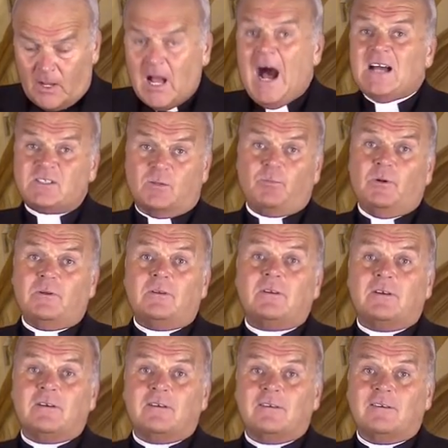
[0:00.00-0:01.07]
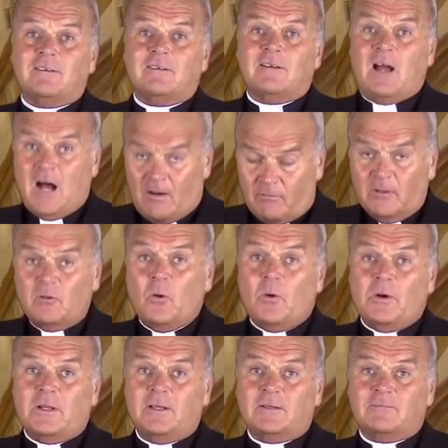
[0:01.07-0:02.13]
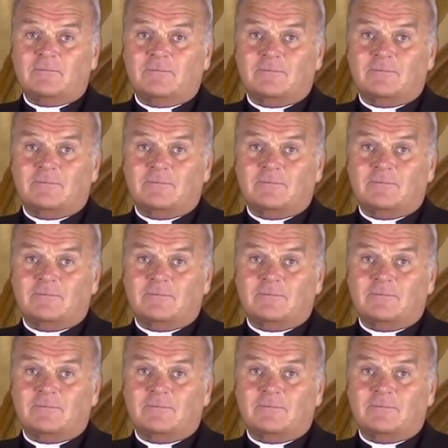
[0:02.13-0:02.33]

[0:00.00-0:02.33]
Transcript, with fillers: The Gospel of the Lord.